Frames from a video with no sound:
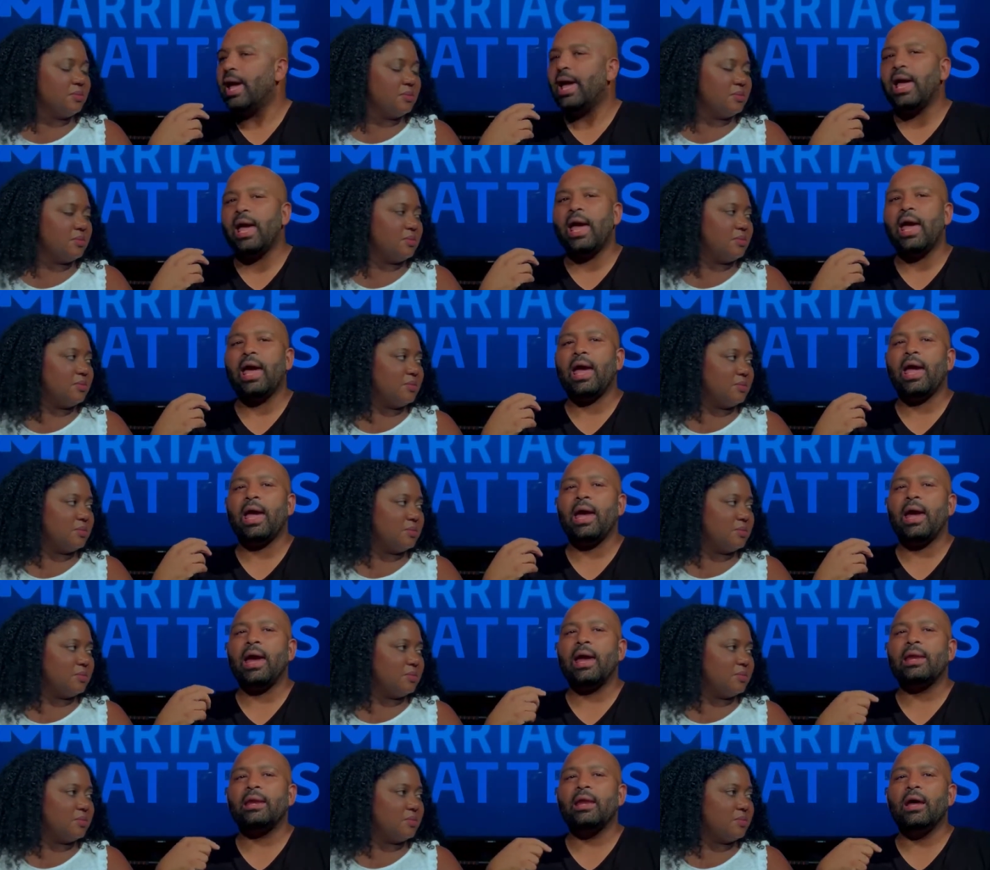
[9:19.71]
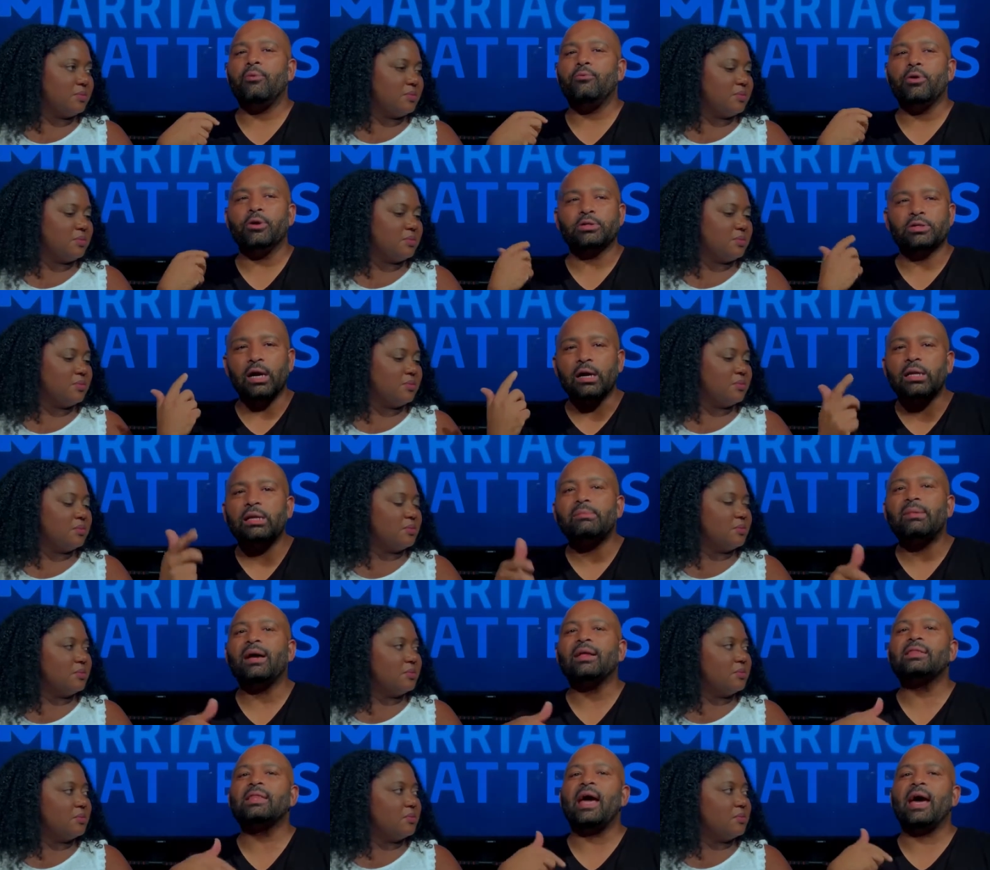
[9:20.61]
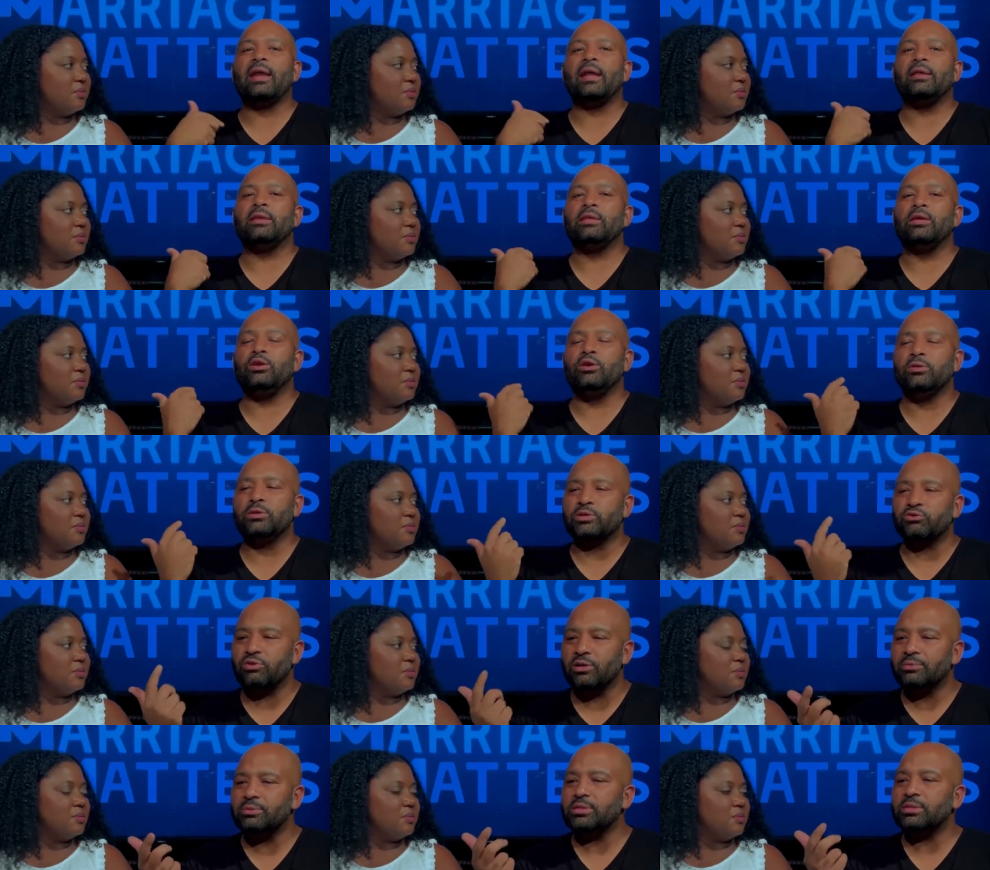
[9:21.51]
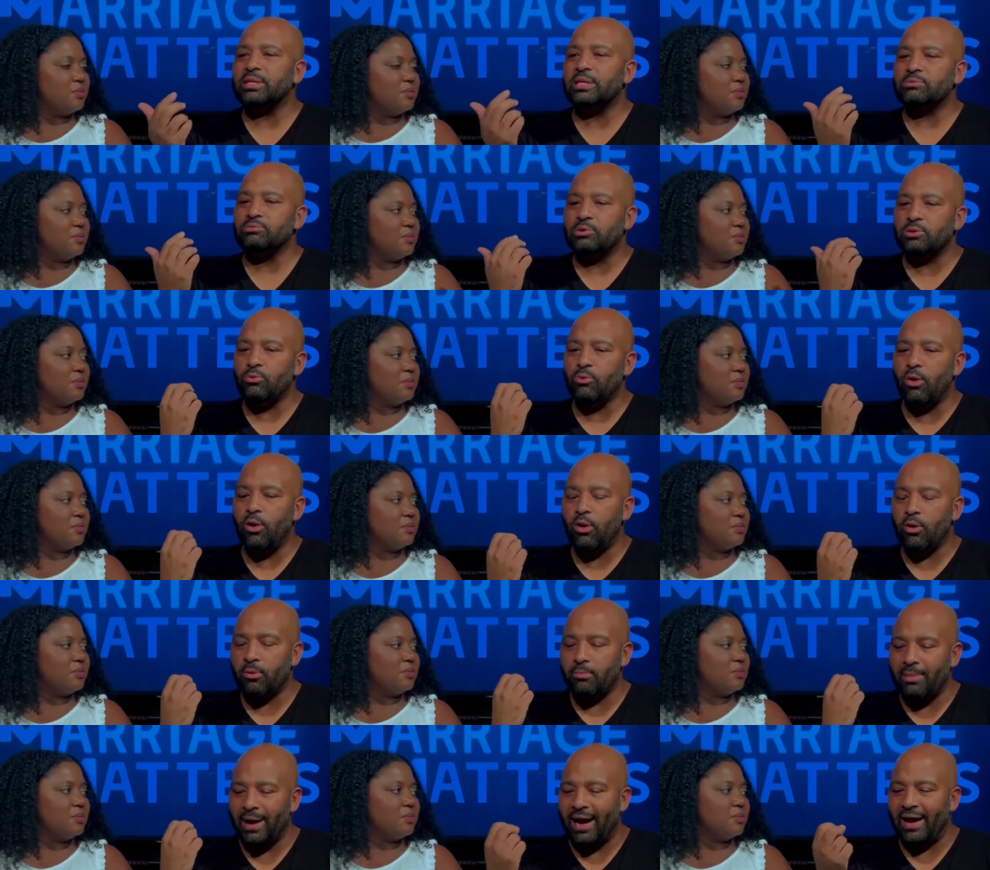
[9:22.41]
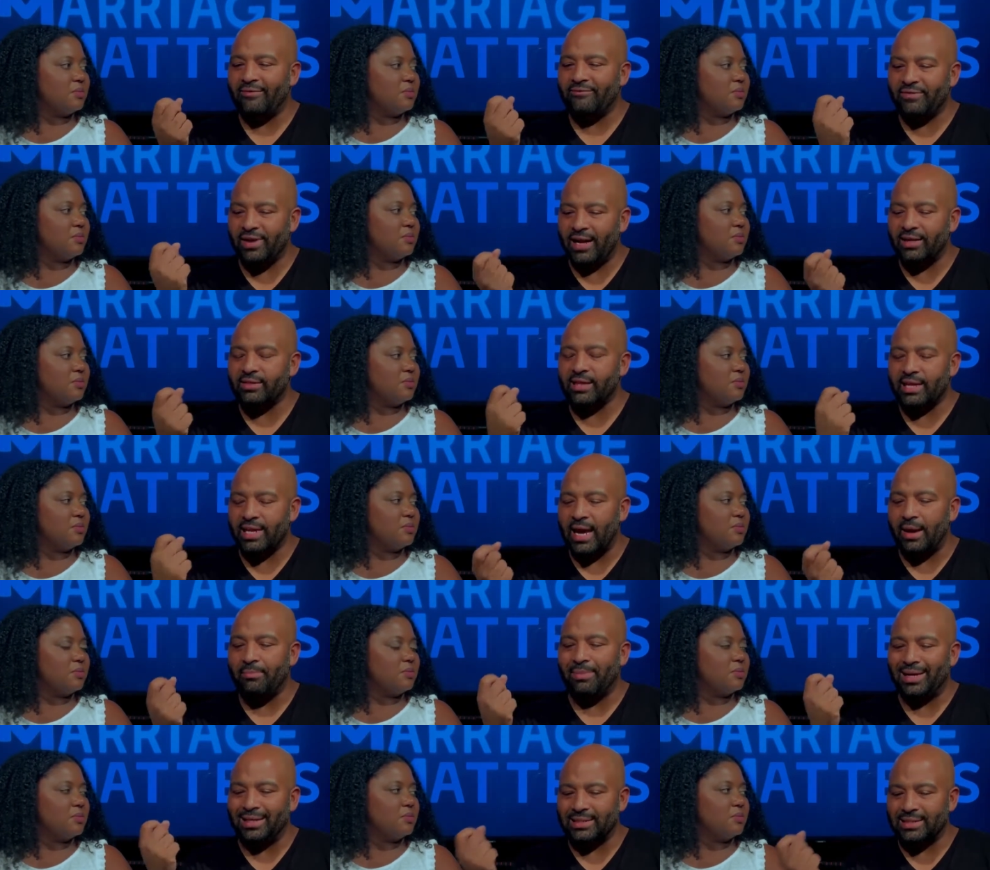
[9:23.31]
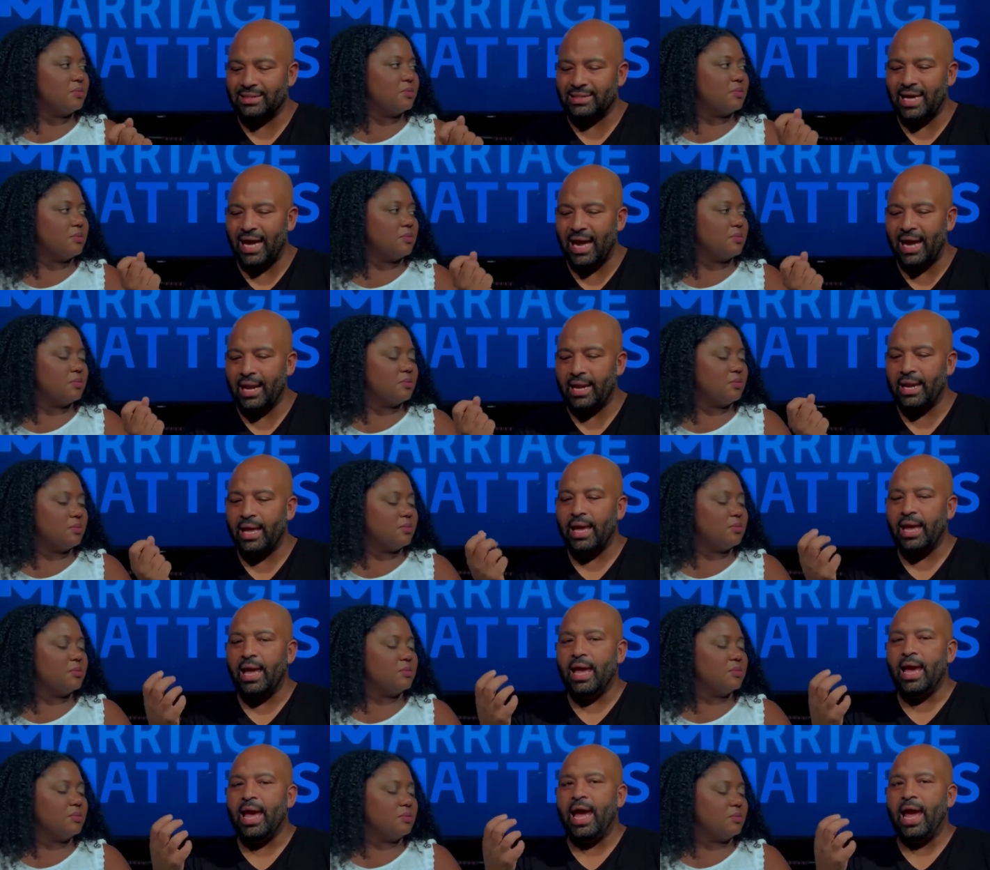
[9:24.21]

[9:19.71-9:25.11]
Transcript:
Speaker 1: and we were talking about that. And you know, the scripture says we walk by faith and not by sight. Mm-hmm.